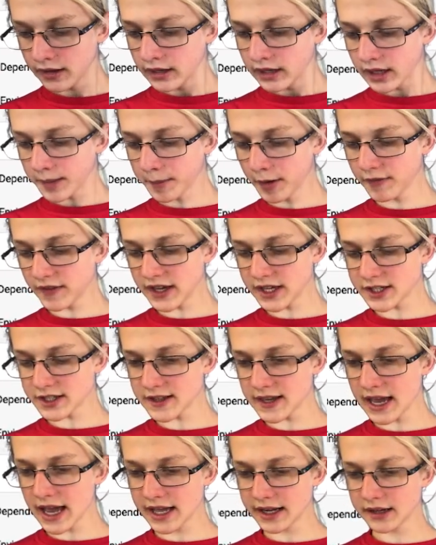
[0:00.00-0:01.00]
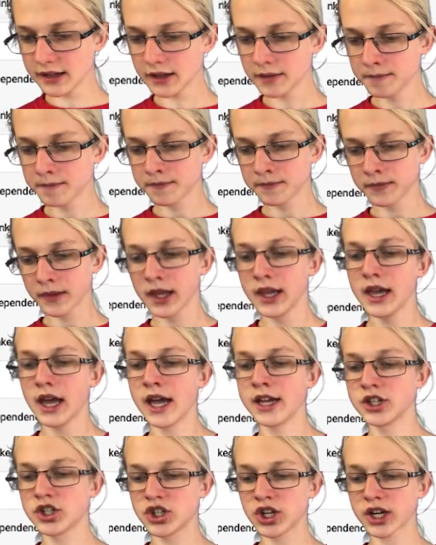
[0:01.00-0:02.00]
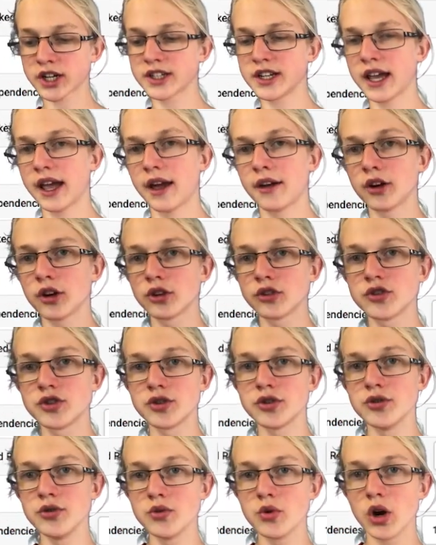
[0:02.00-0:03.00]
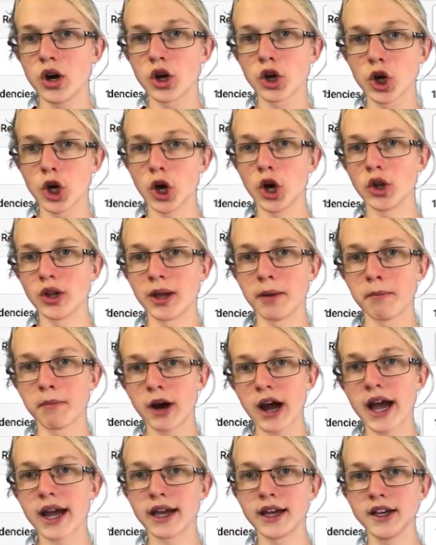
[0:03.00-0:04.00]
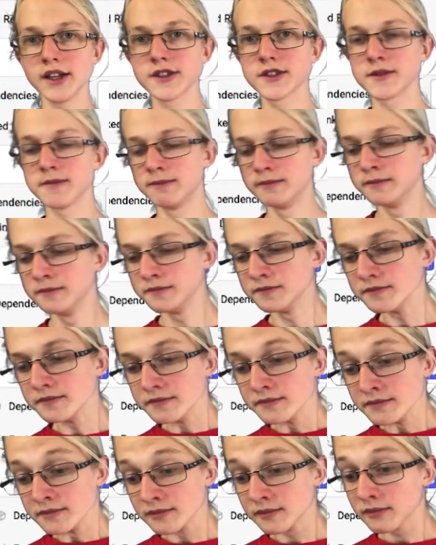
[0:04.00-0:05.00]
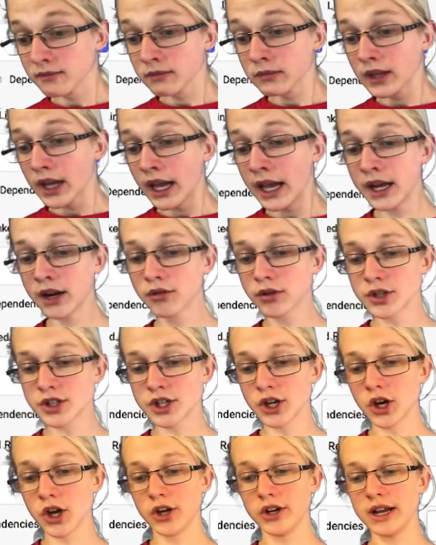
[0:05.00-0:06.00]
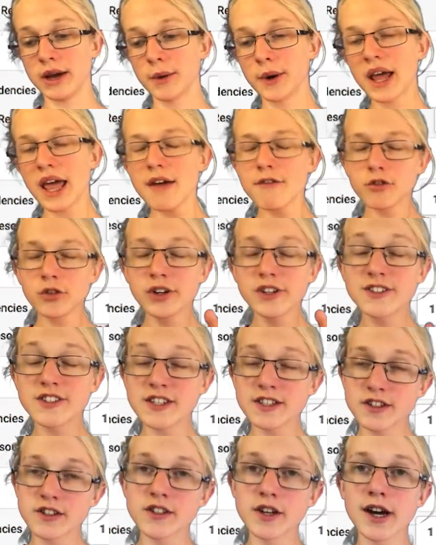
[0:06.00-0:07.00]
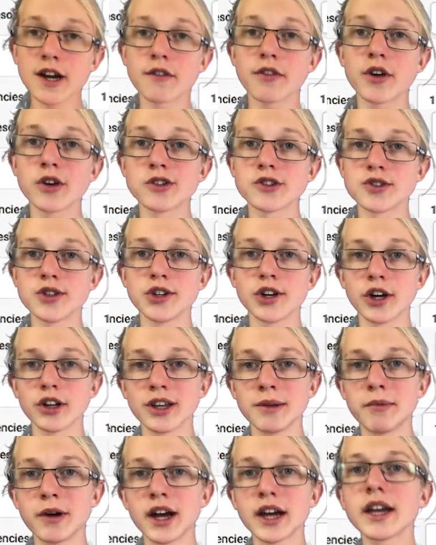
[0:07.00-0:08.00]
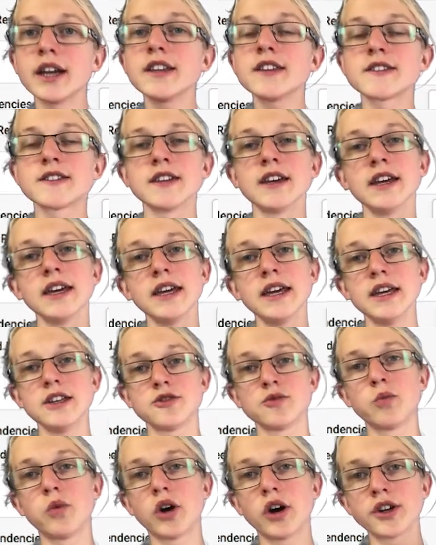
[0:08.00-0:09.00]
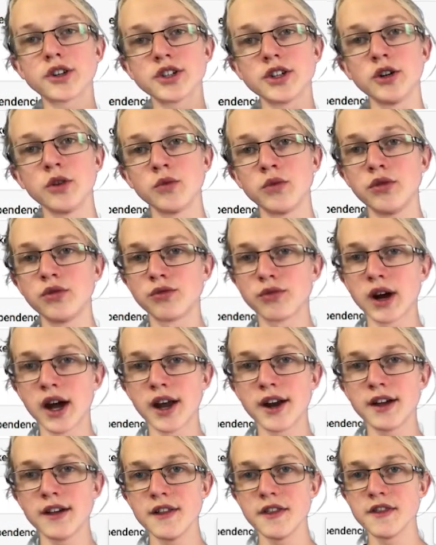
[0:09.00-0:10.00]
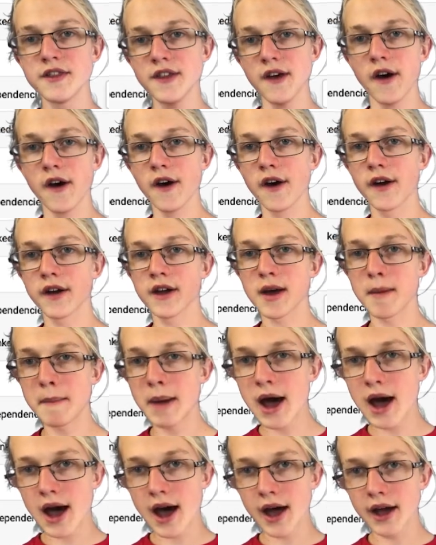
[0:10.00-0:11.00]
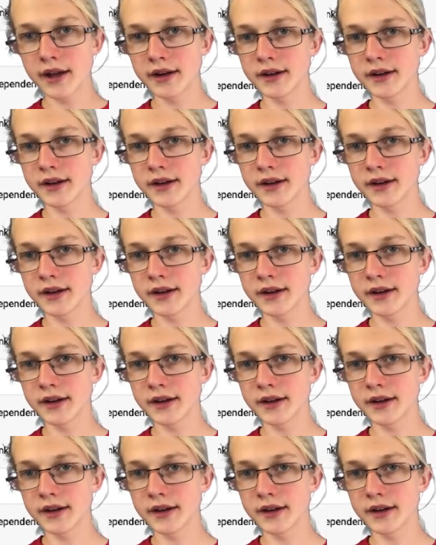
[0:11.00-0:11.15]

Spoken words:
Come over here to the end and chuck down 2 curly brackets. Hit a return. Now whatever it is inside of those 2 curly brackets is what will run the command.